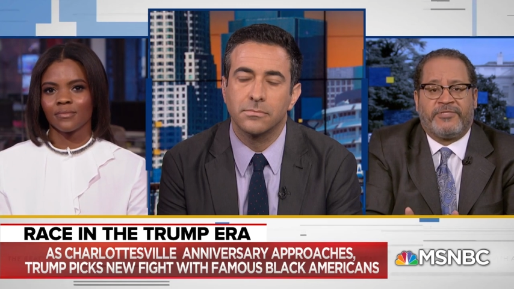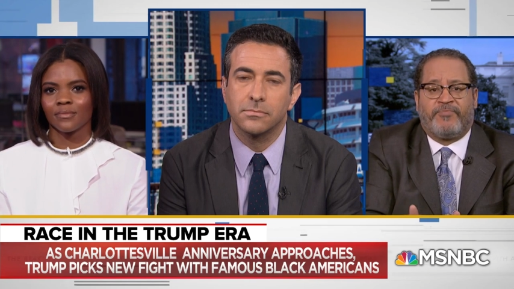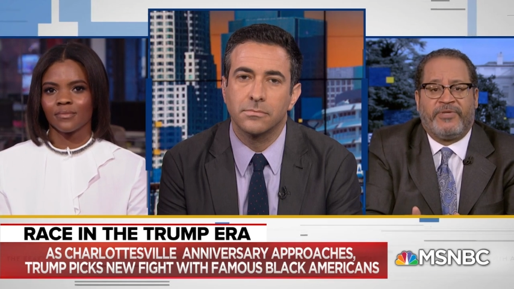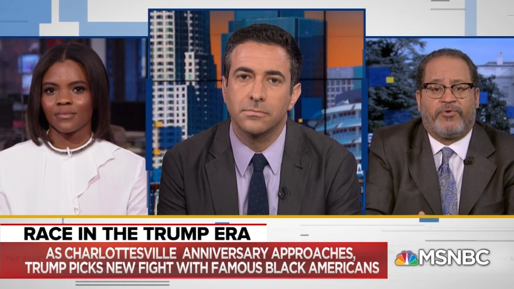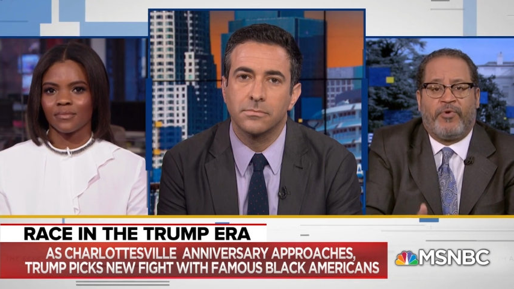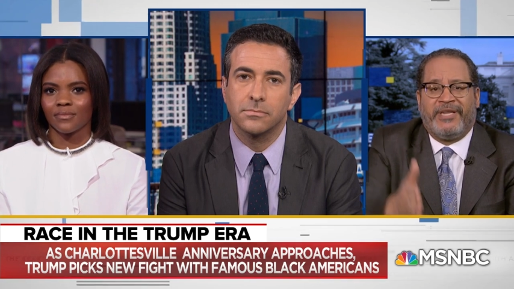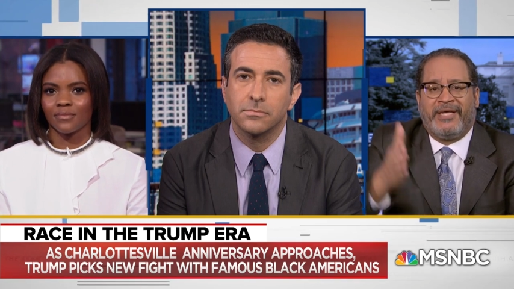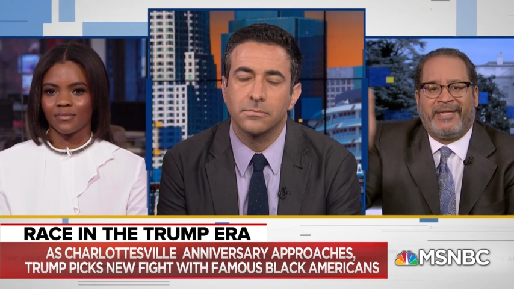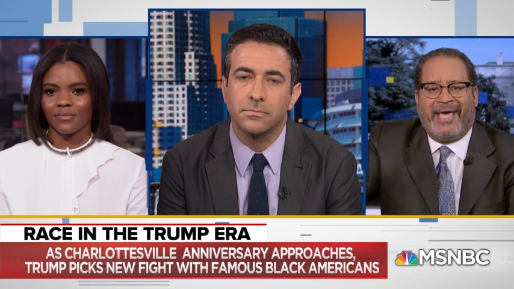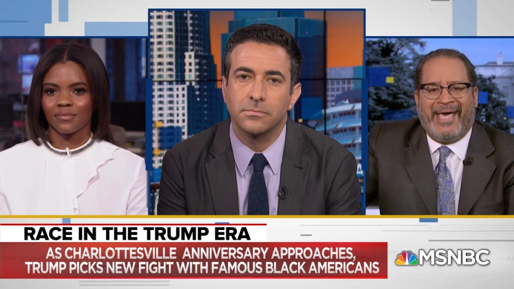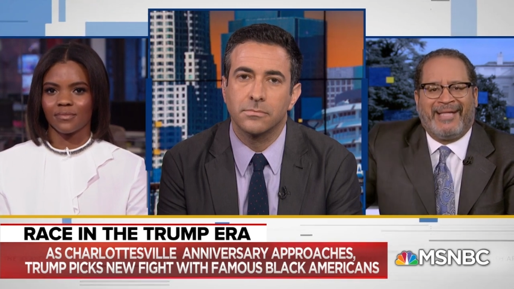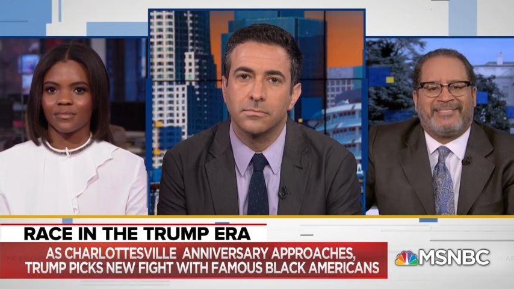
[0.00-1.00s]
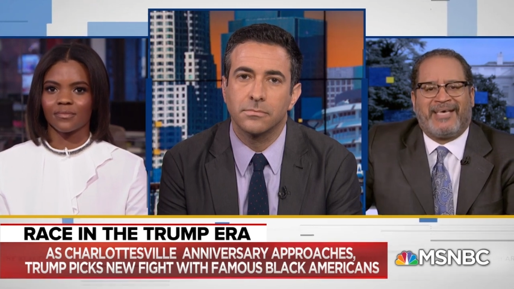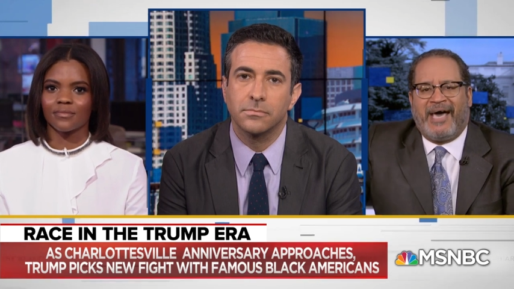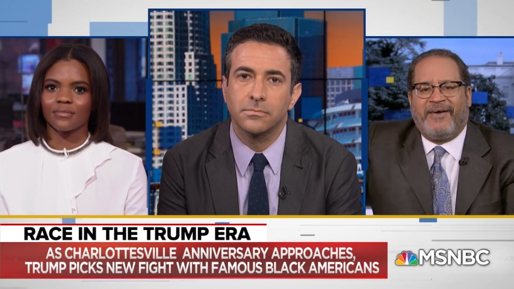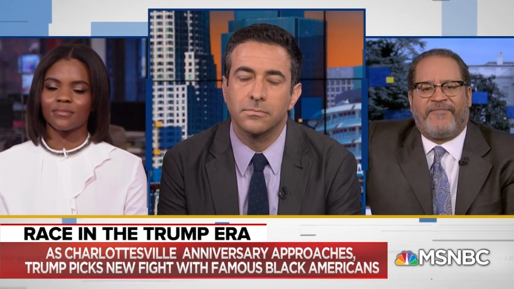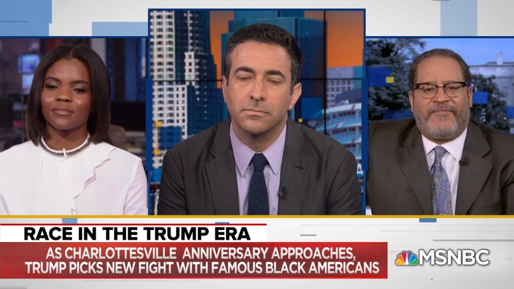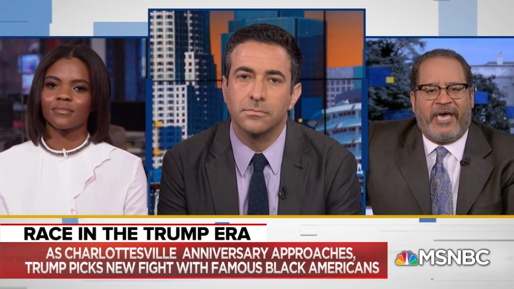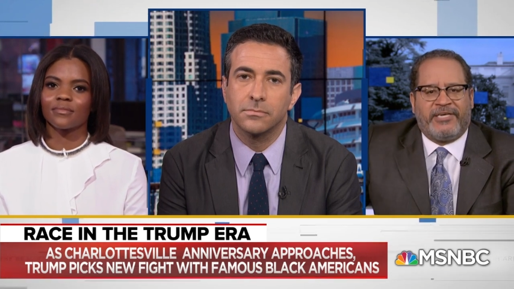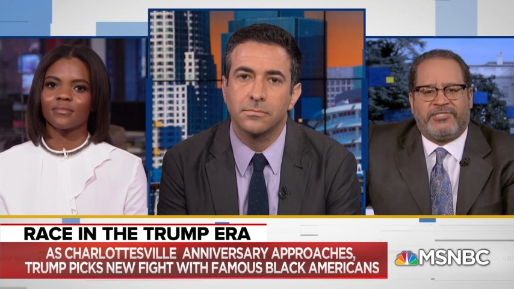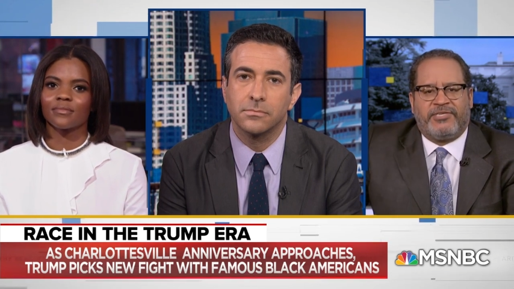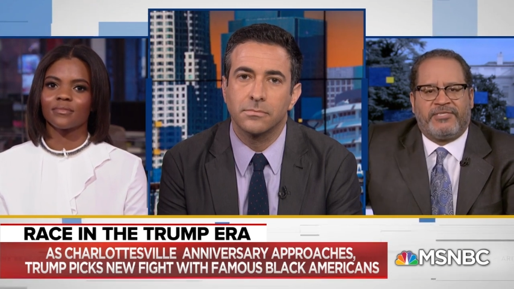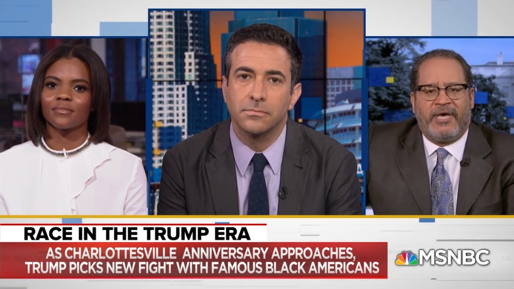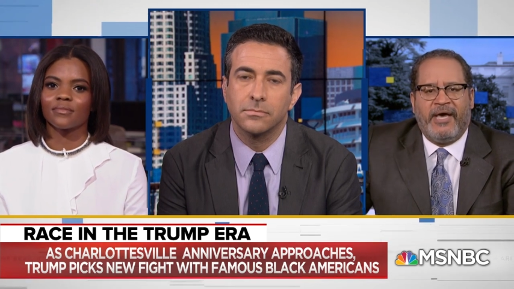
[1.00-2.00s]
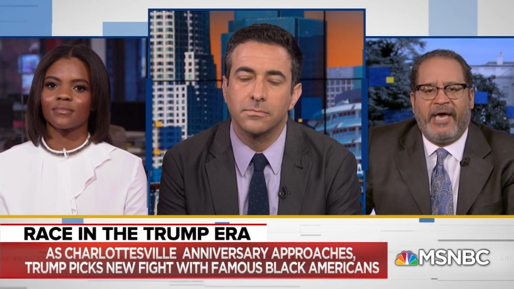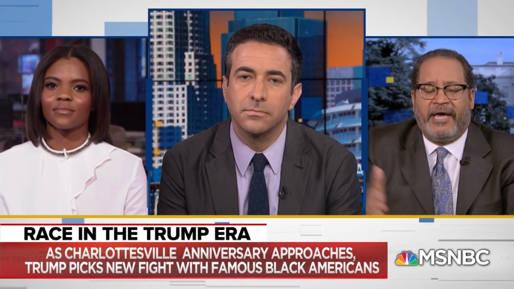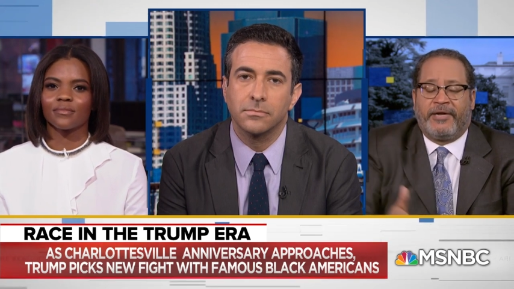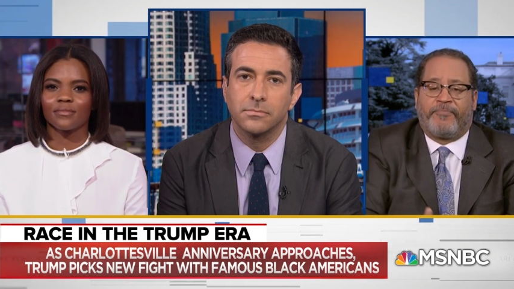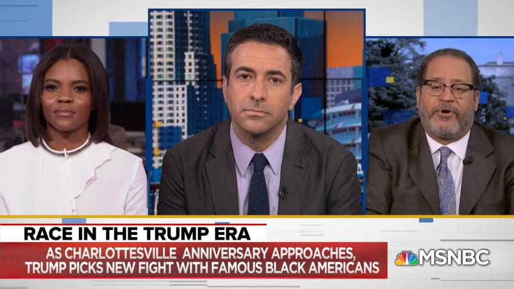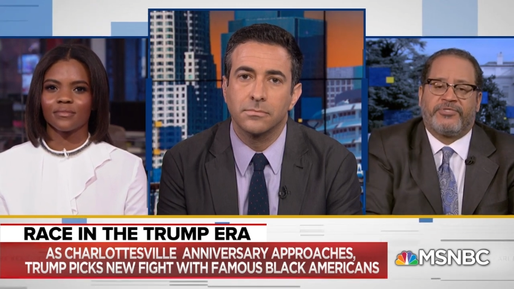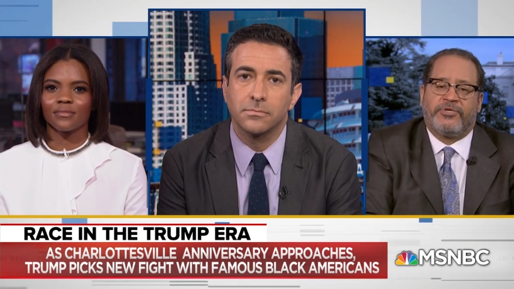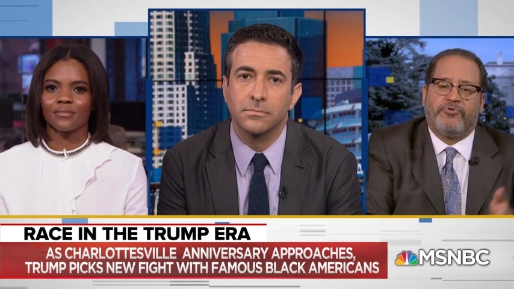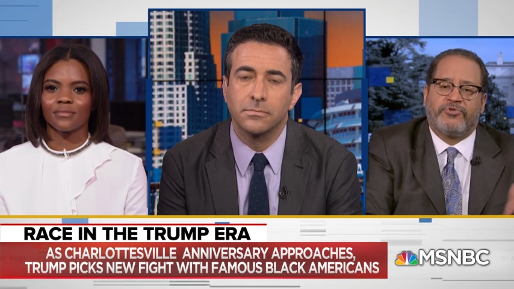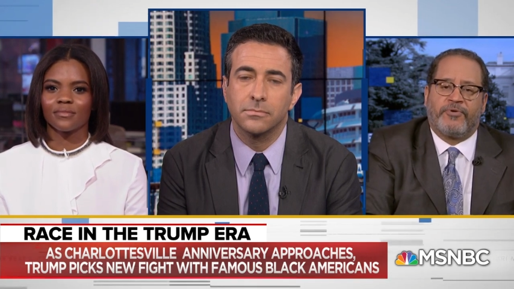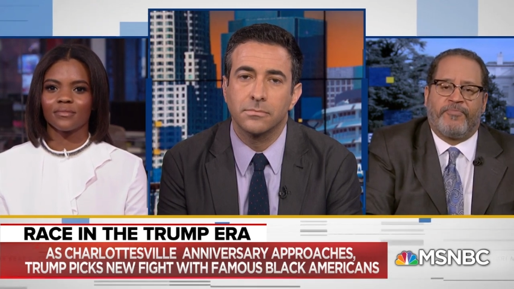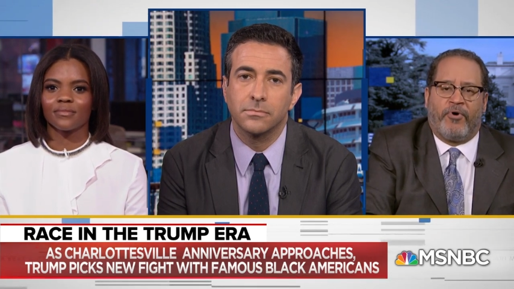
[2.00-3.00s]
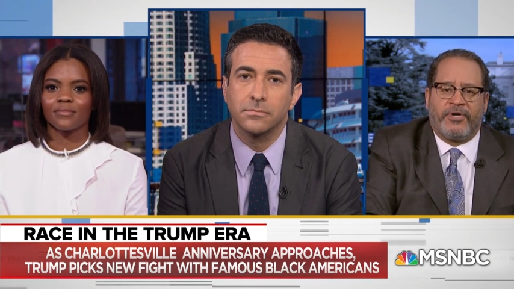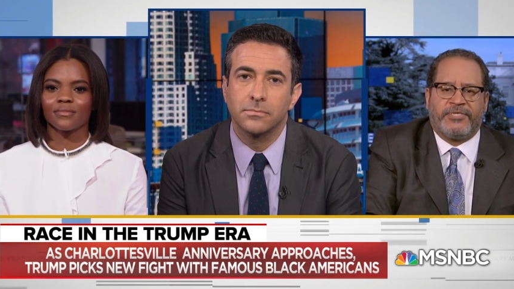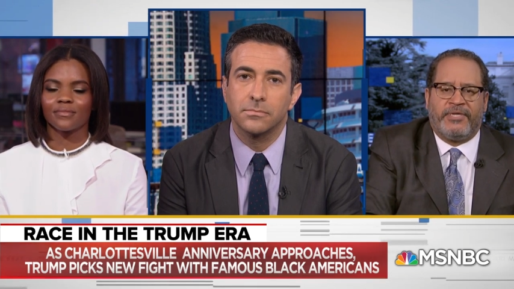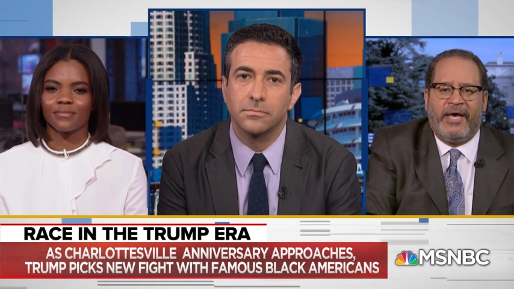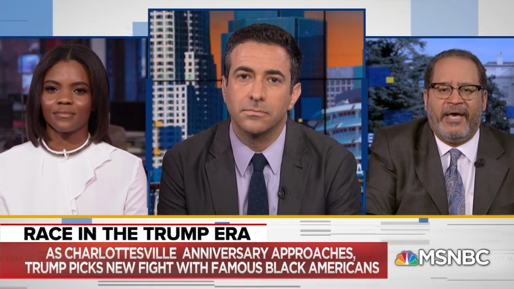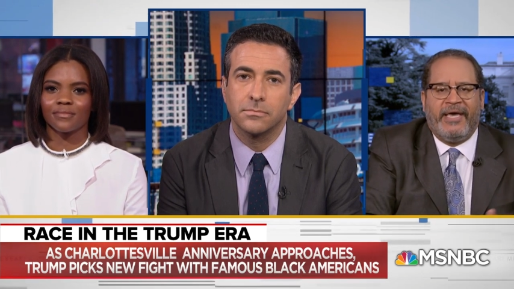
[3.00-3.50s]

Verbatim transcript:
Speaker 1: between an anti fascist and a person who supports it.